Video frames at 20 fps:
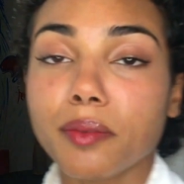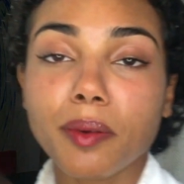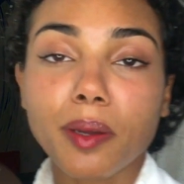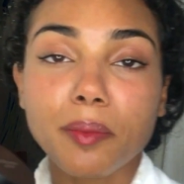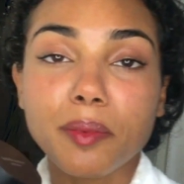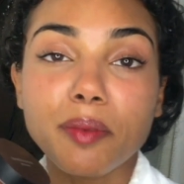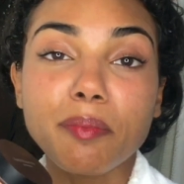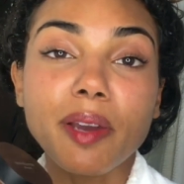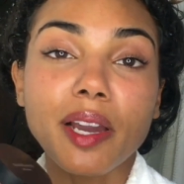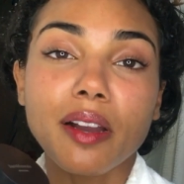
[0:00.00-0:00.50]
up
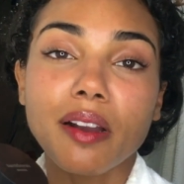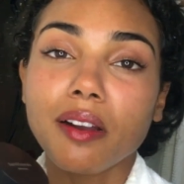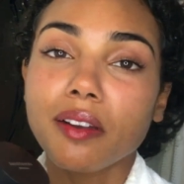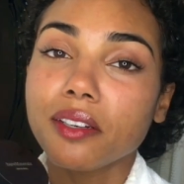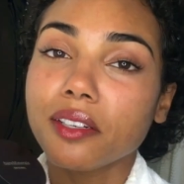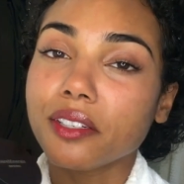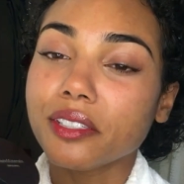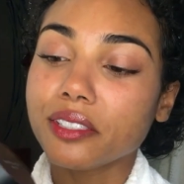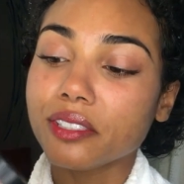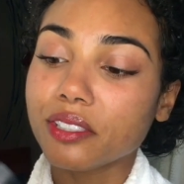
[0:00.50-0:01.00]
coming back
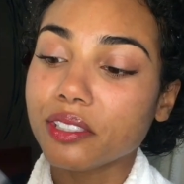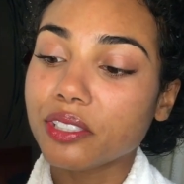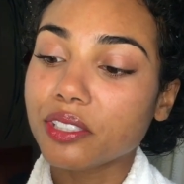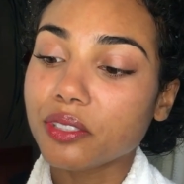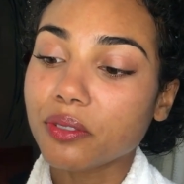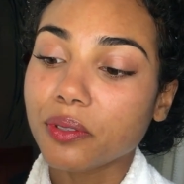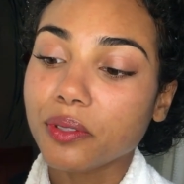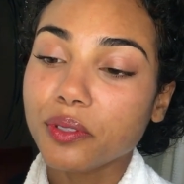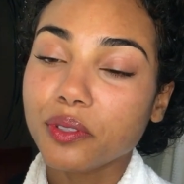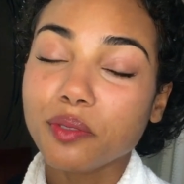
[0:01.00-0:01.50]
on here and just
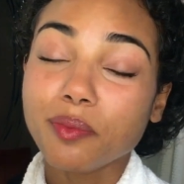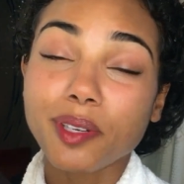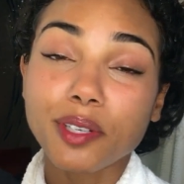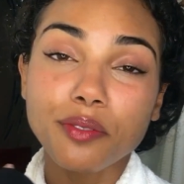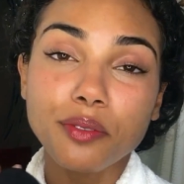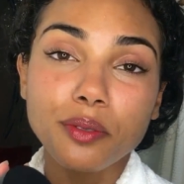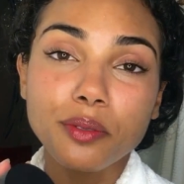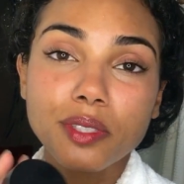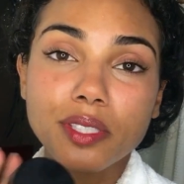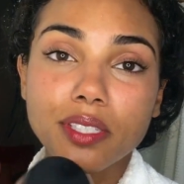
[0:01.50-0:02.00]
showing you my
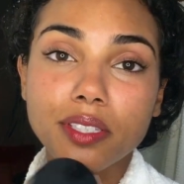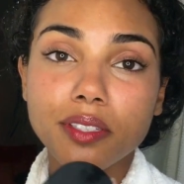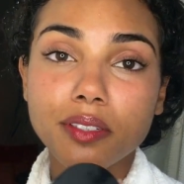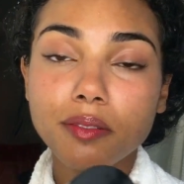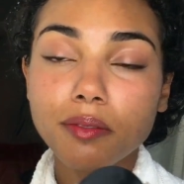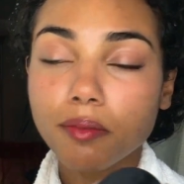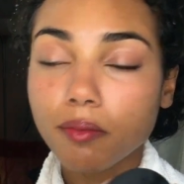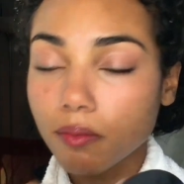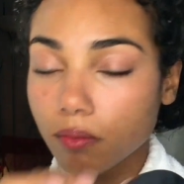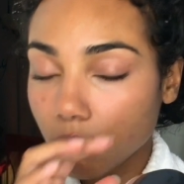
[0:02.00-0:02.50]

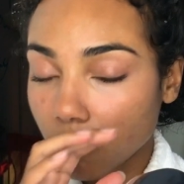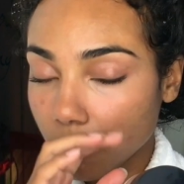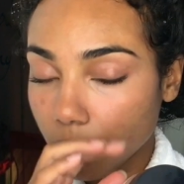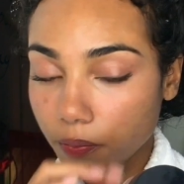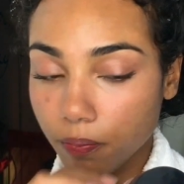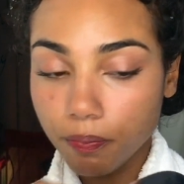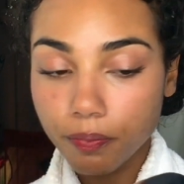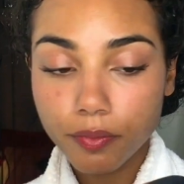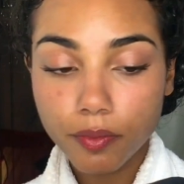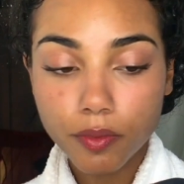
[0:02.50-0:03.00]
routine.
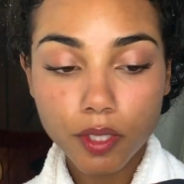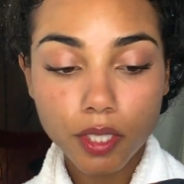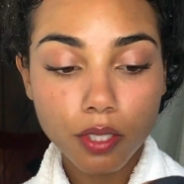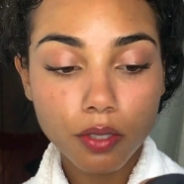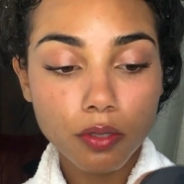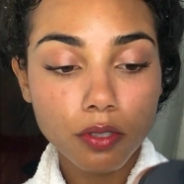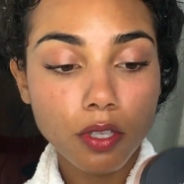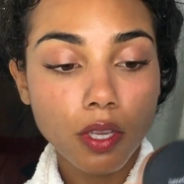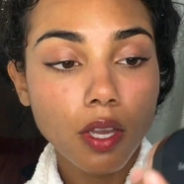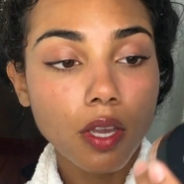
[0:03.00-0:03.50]

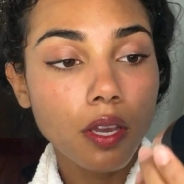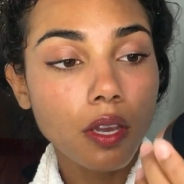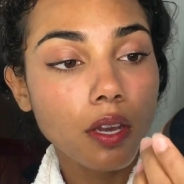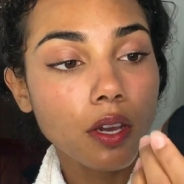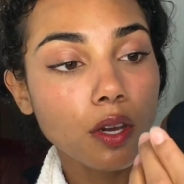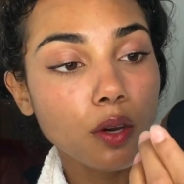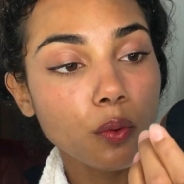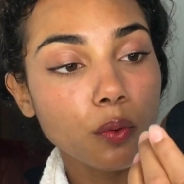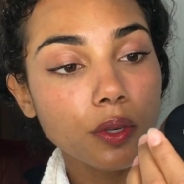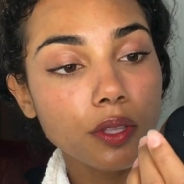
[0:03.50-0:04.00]
Excuse,
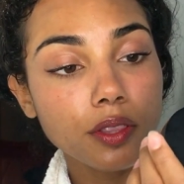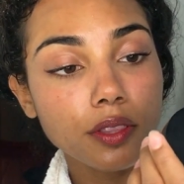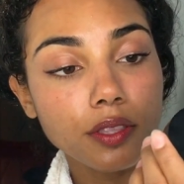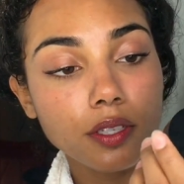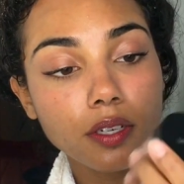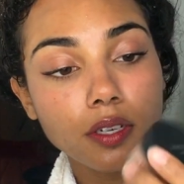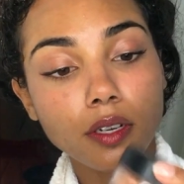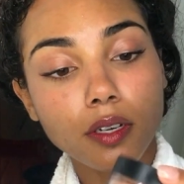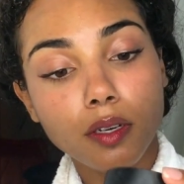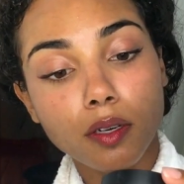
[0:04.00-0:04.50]
with
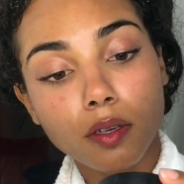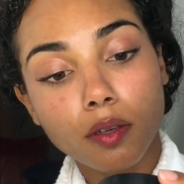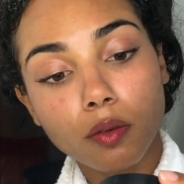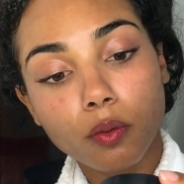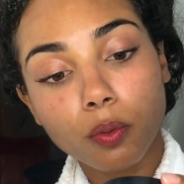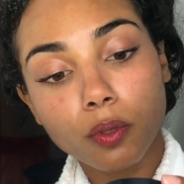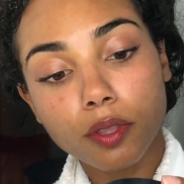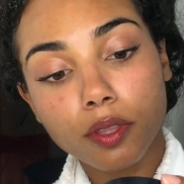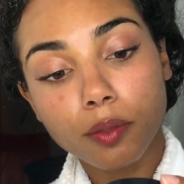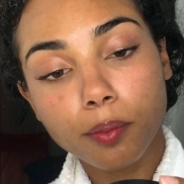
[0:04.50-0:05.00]

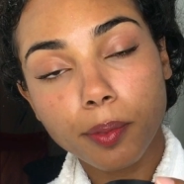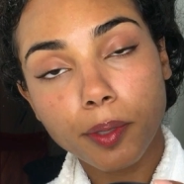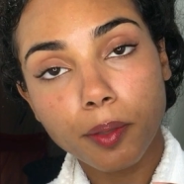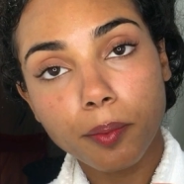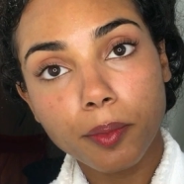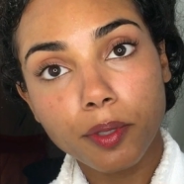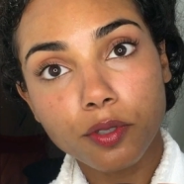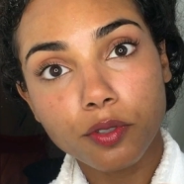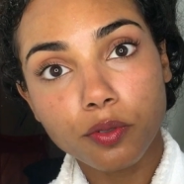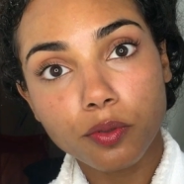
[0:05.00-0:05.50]
the Bare
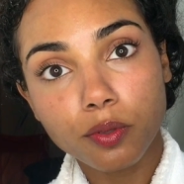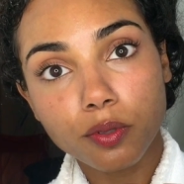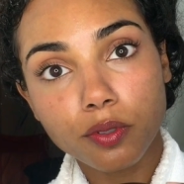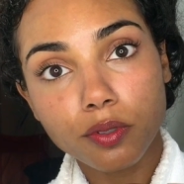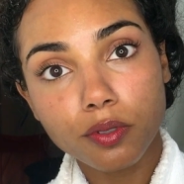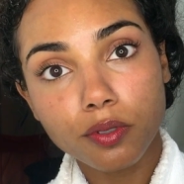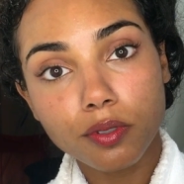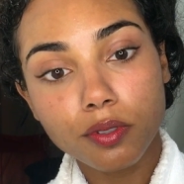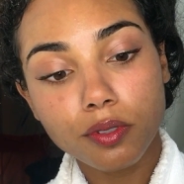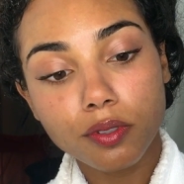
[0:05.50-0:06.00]

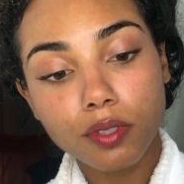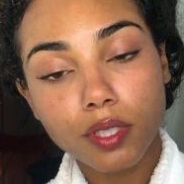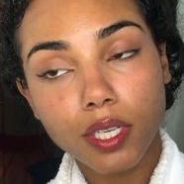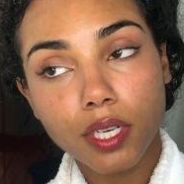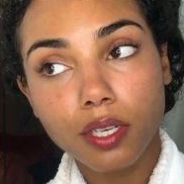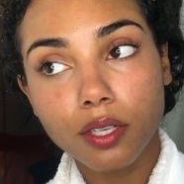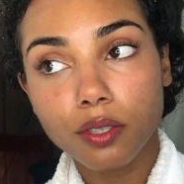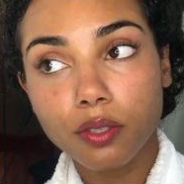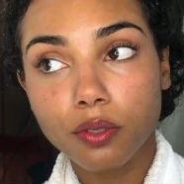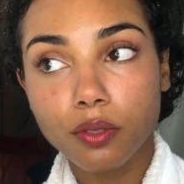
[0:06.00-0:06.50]
Minerals
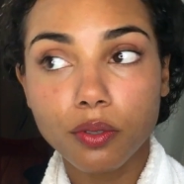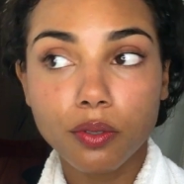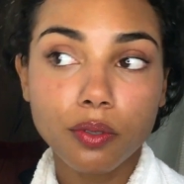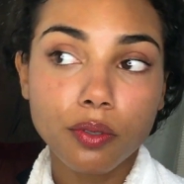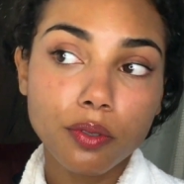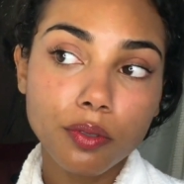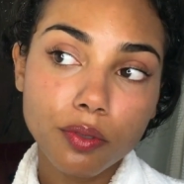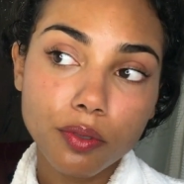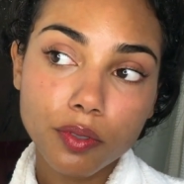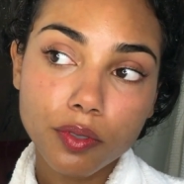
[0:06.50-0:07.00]
that I
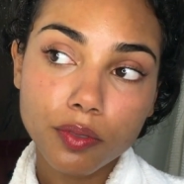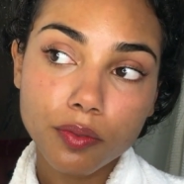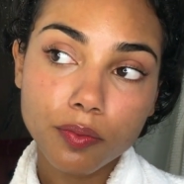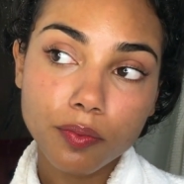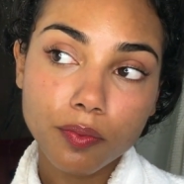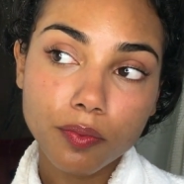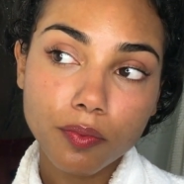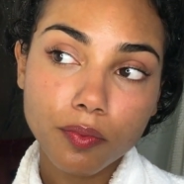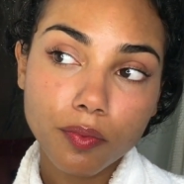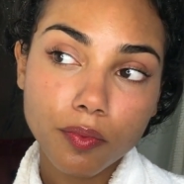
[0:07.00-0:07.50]

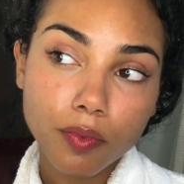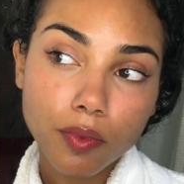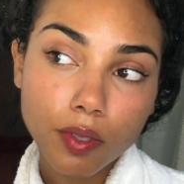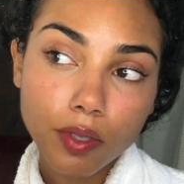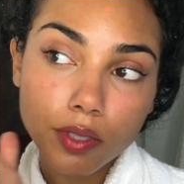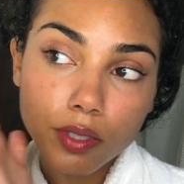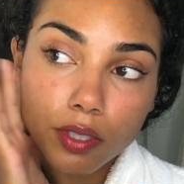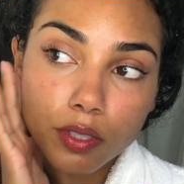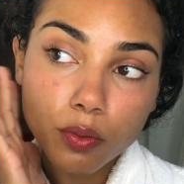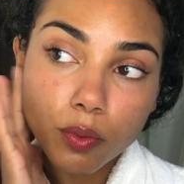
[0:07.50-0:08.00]

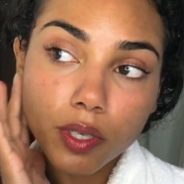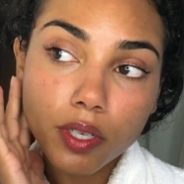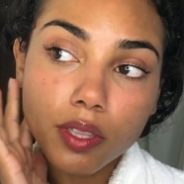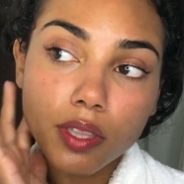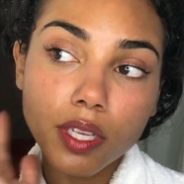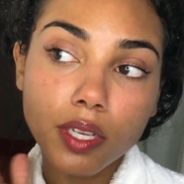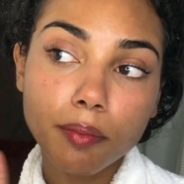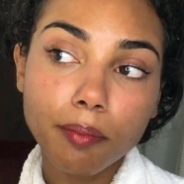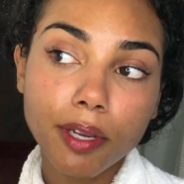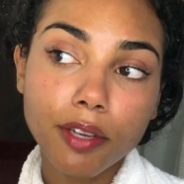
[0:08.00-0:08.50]
do. Just want
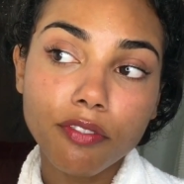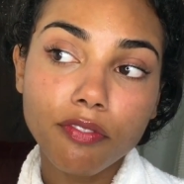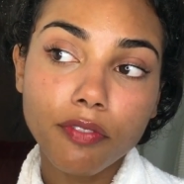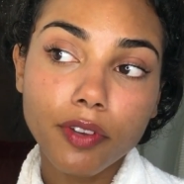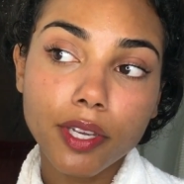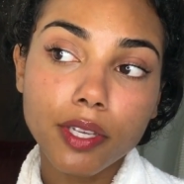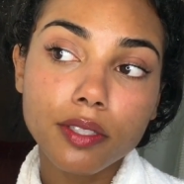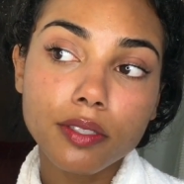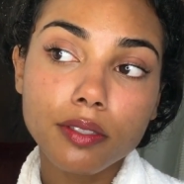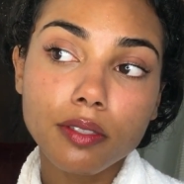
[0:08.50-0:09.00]
to let my
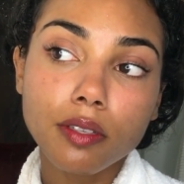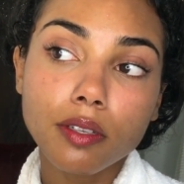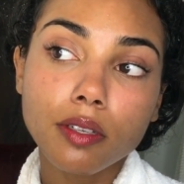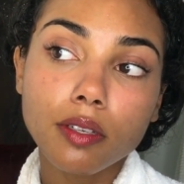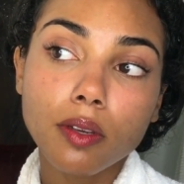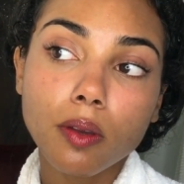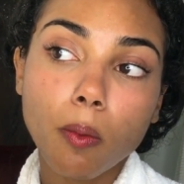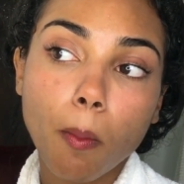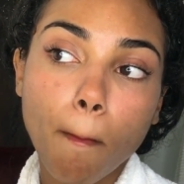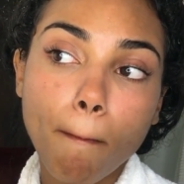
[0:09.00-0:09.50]
face
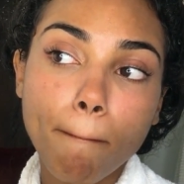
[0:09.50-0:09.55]
like